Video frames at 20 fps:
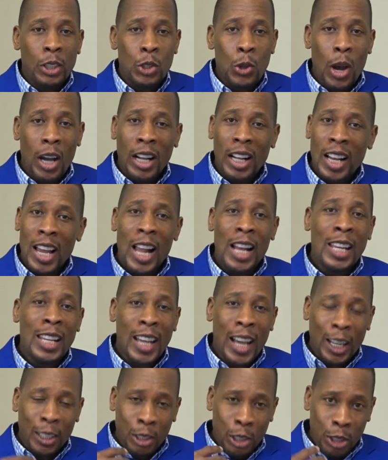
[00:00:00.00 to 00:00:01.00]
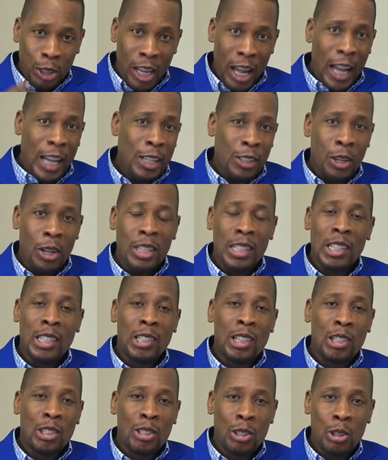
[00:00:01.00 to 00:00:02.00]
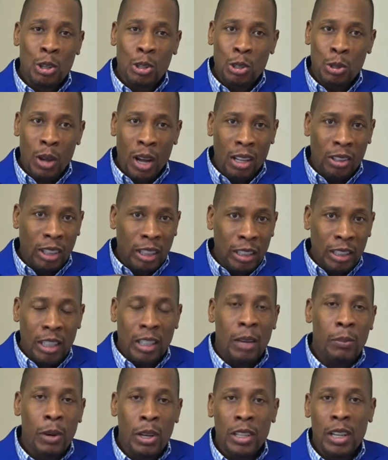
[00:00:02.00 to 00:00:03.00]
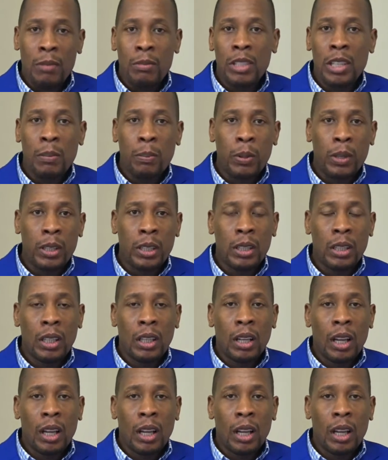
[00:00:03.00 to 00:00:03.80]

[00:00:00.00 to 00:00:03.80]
you are clearly exercised on these issues. You are thinking about them deeply.